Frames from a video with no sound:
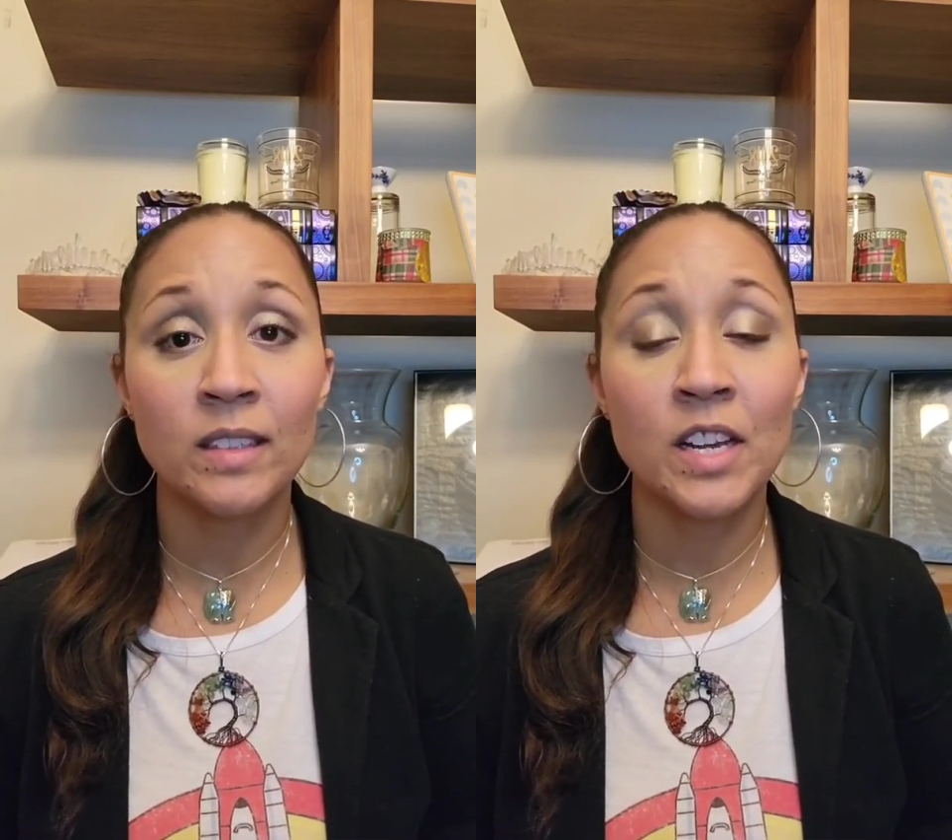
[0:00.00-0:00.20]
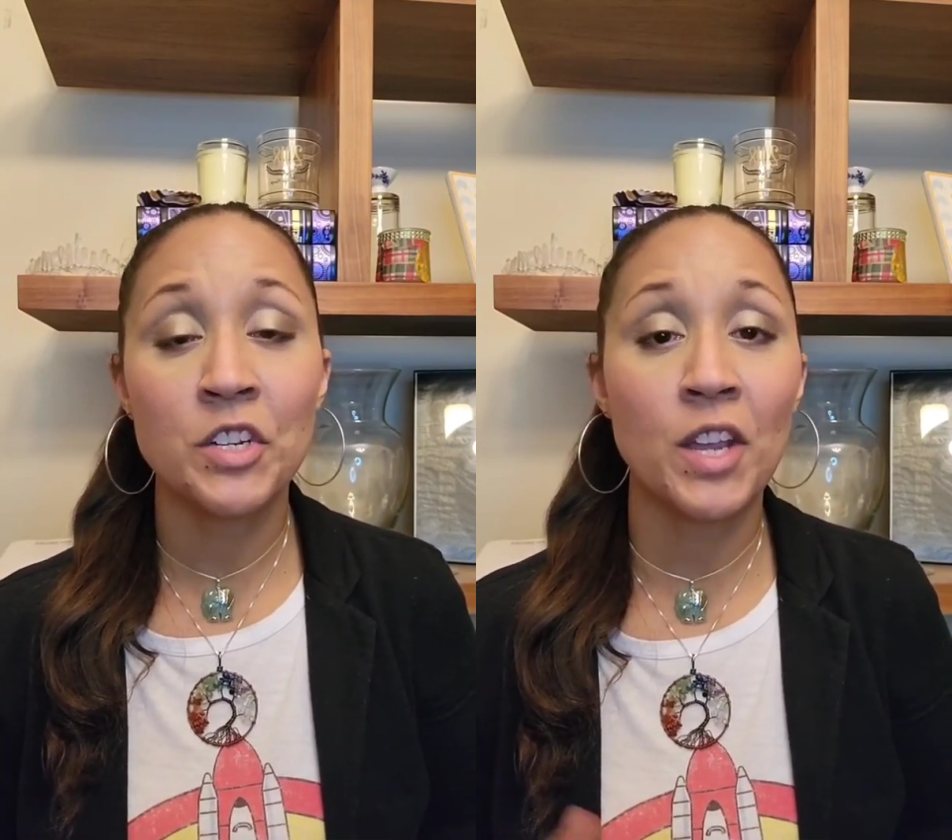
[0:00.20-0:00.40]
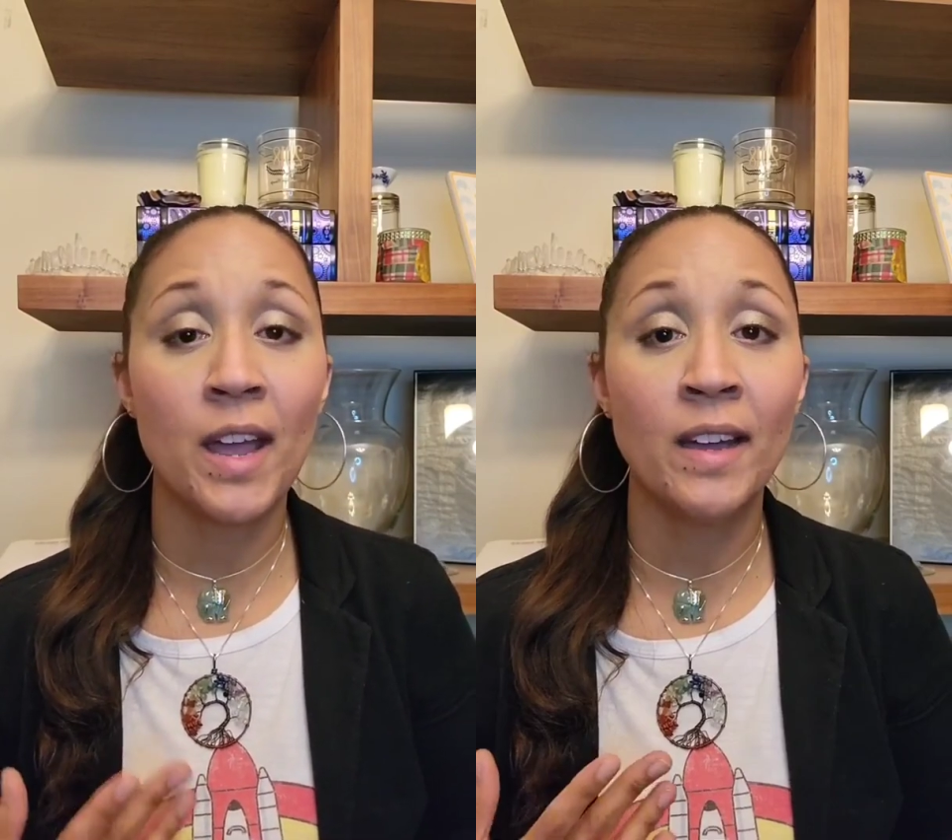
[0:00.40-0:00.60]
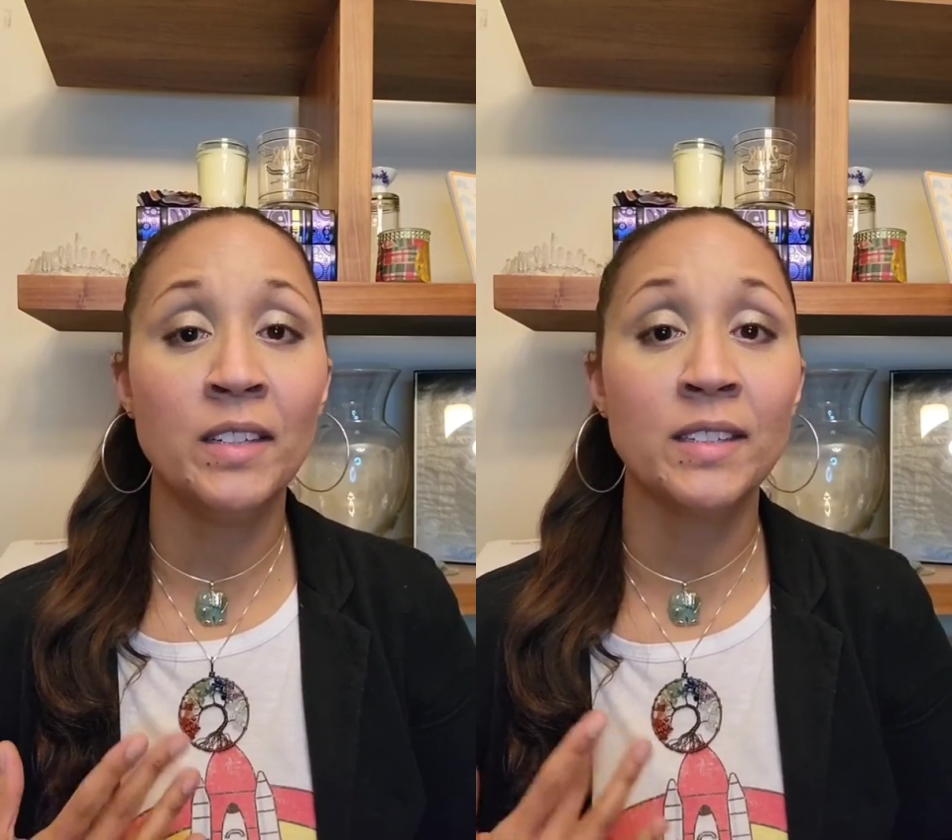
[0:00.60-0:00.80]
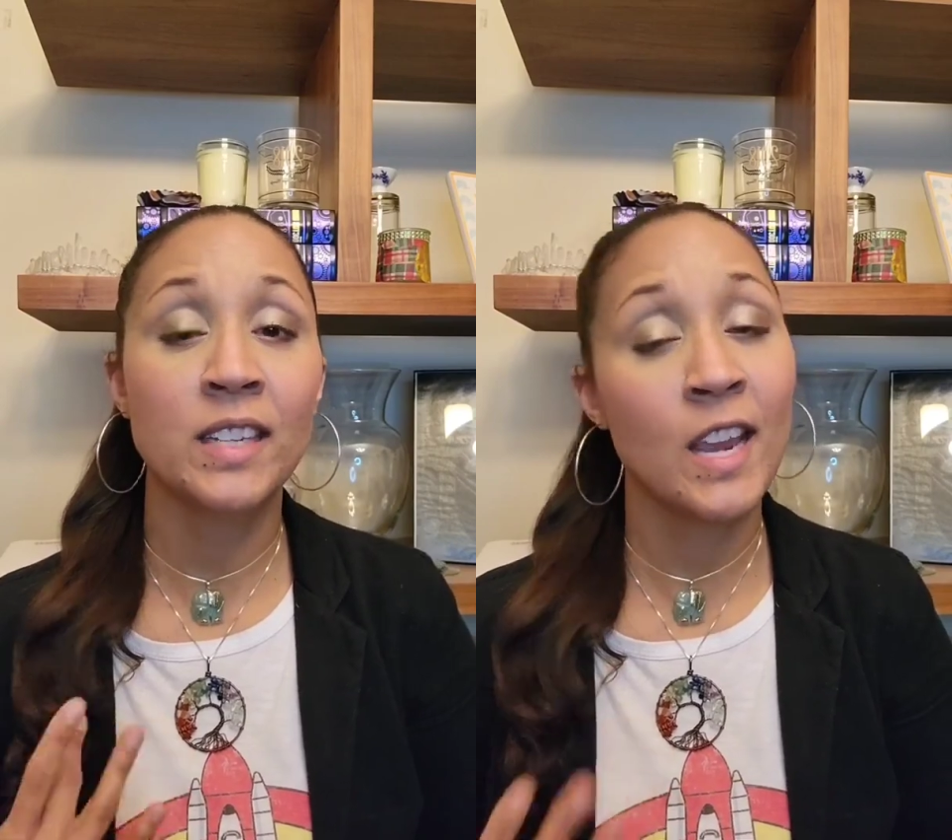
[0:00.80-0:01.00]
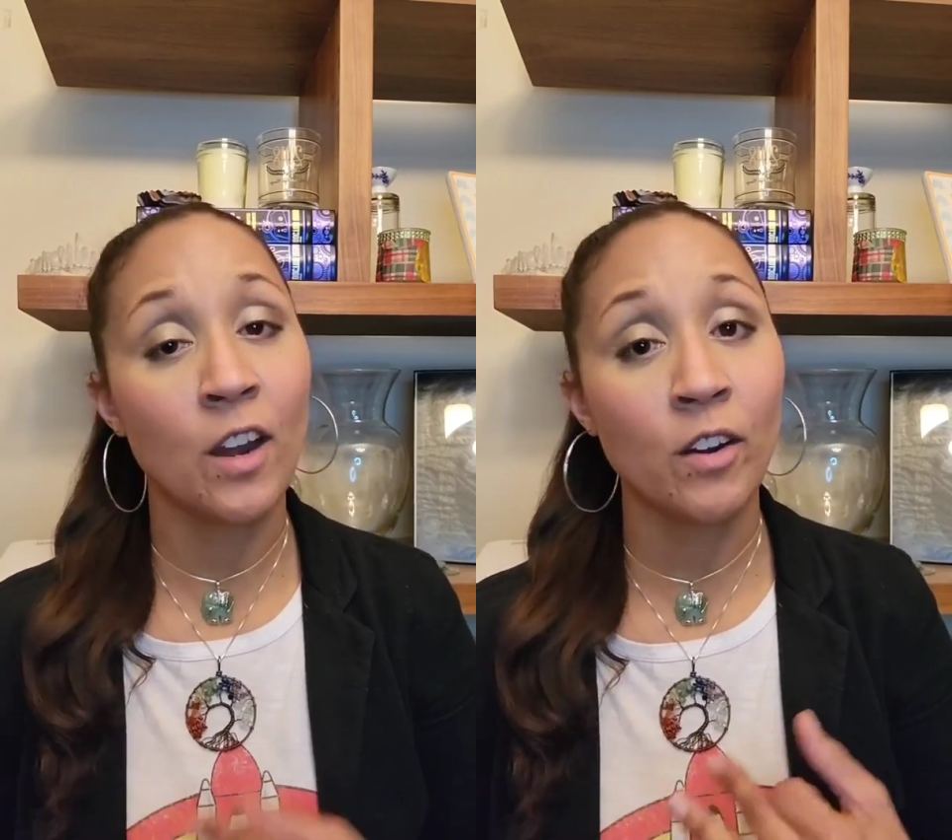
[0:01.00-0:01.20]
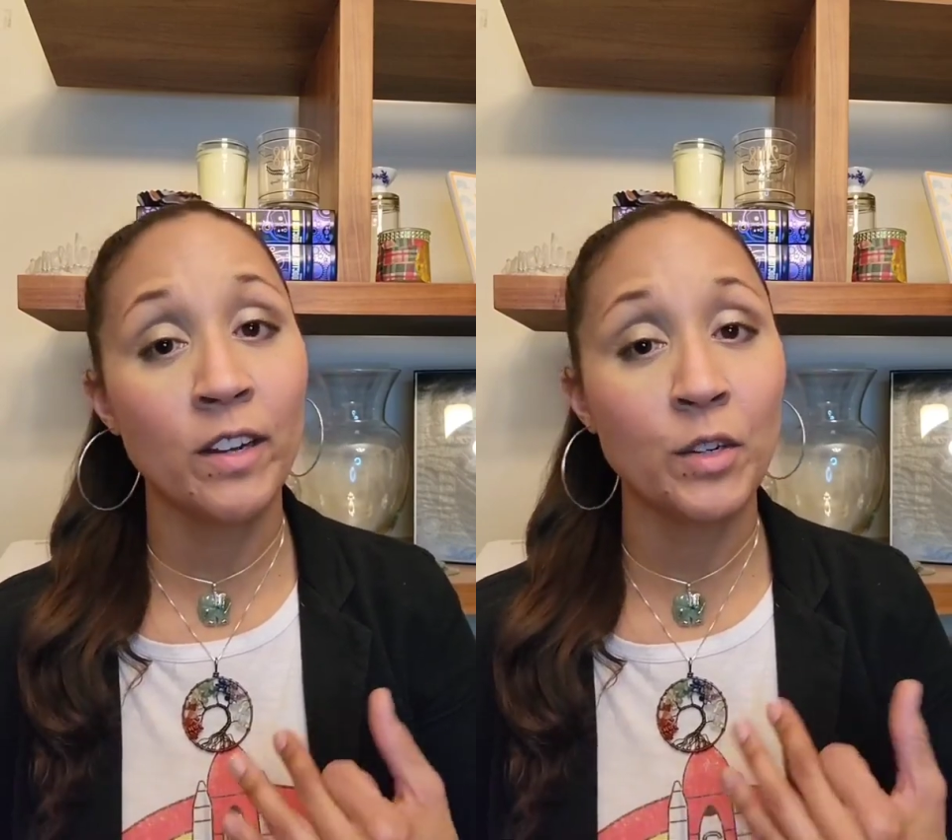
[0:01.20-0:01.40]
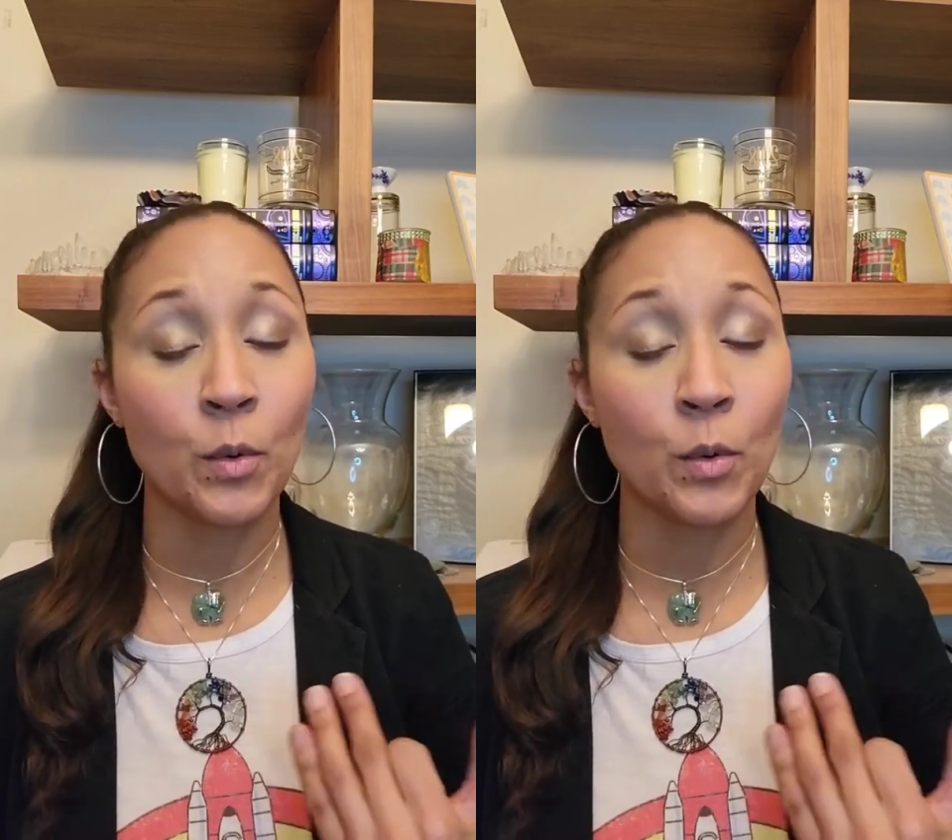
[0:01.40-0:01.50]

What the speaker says: such as carrot